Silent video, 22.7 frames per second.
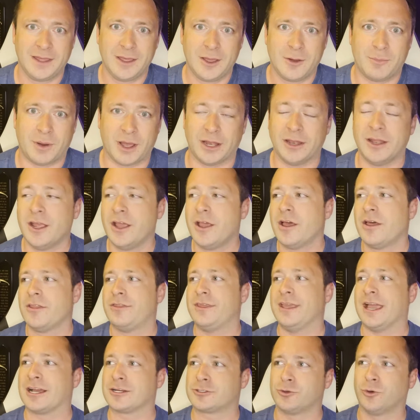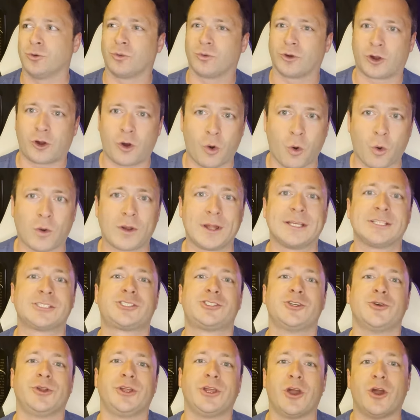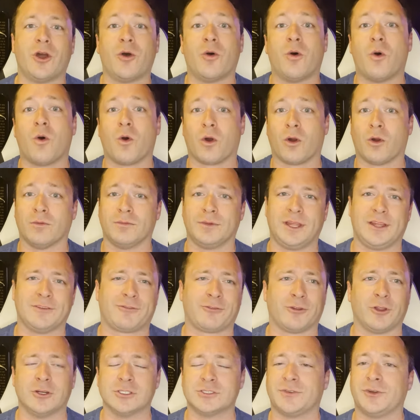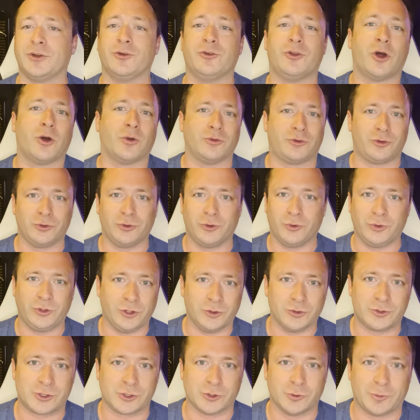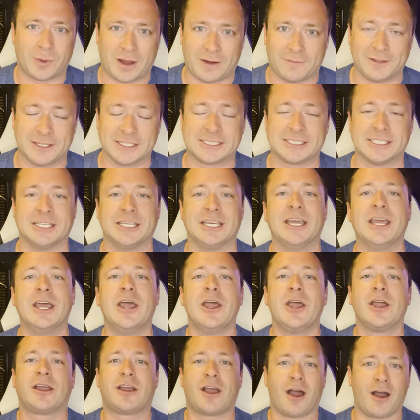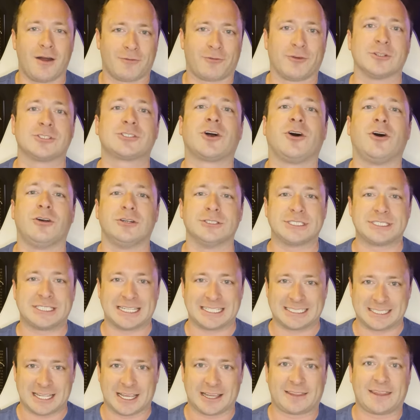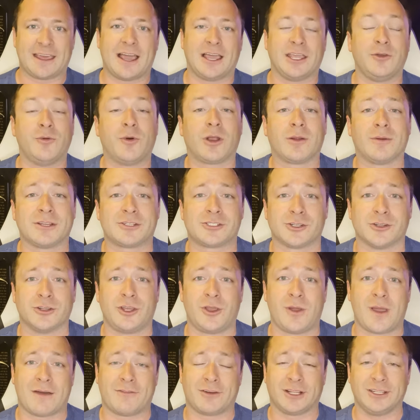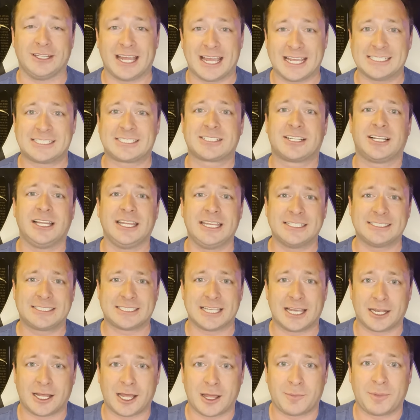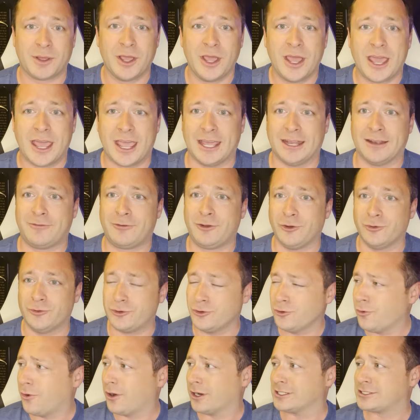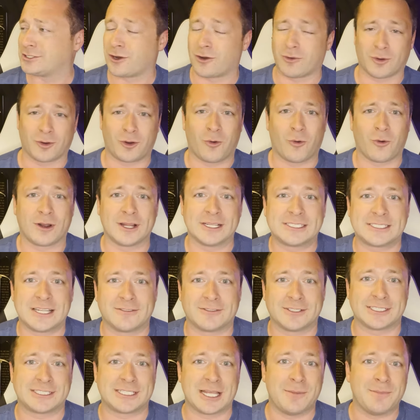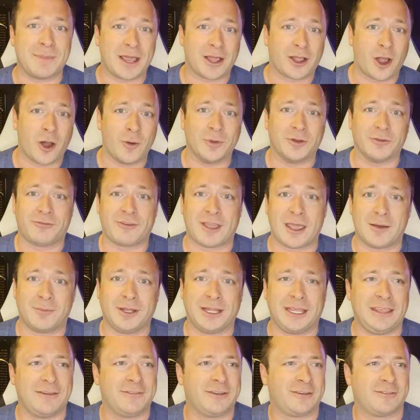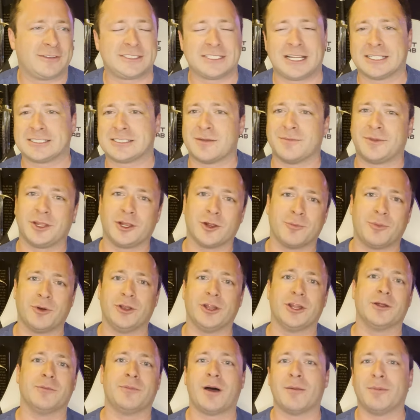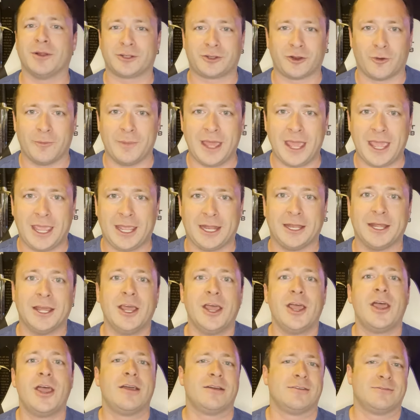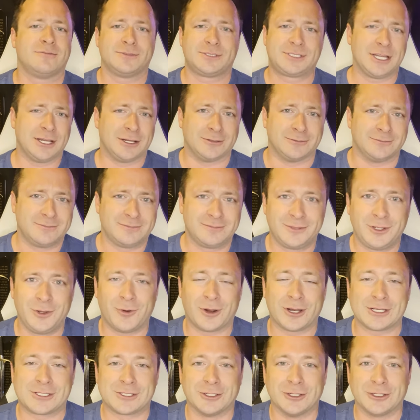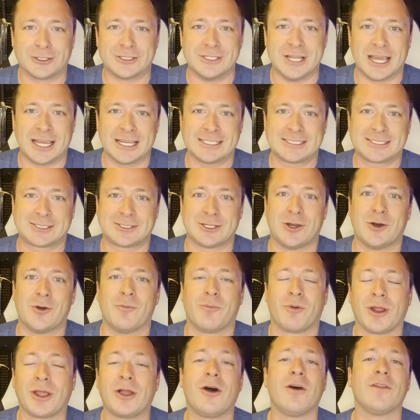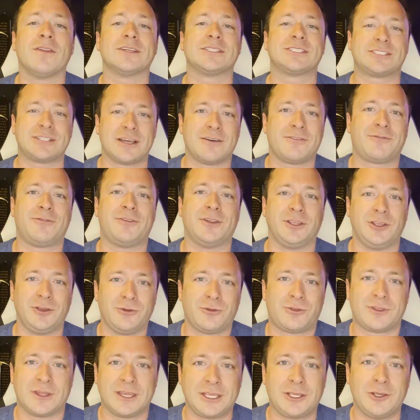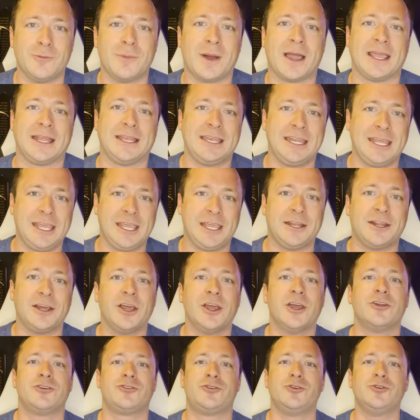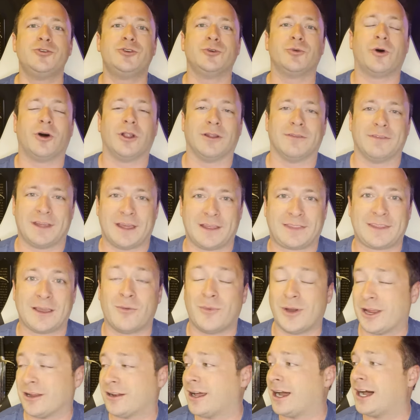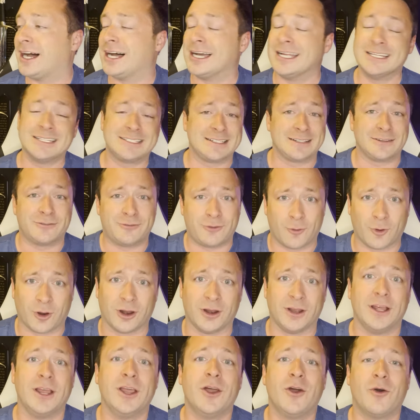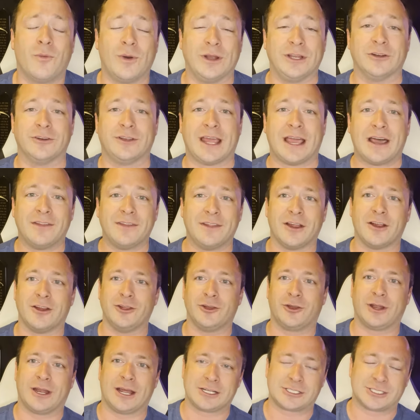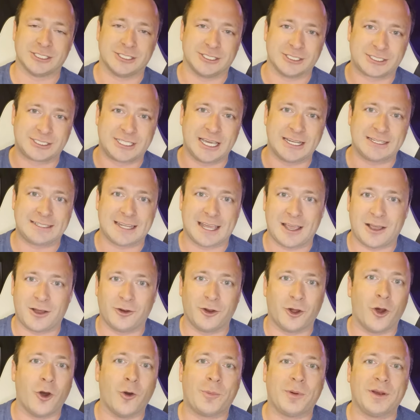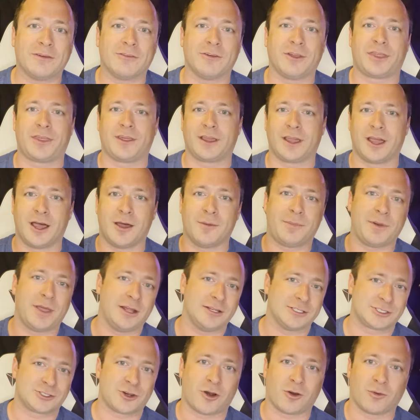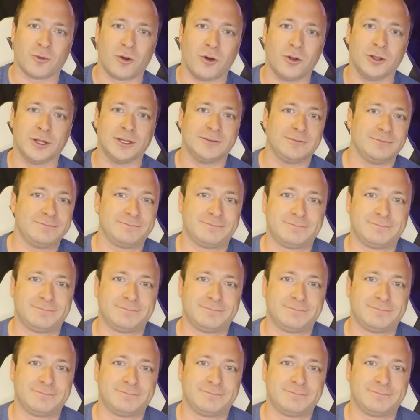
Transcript: But the actual recording studio, or for those of you who don't do YouTube, obviously, conference calls, things like that, you want to make sure that you have a nice clean setup. And if you do want to start recording stuff to send back home to family, even if it's not something you're putting in the public domain, still, you want it to look nice, so bring all the stuff that you think you might need to do all of that. That way you're not hunting for it. When you're down there, you can actually just get down, open everything up, and start rolling.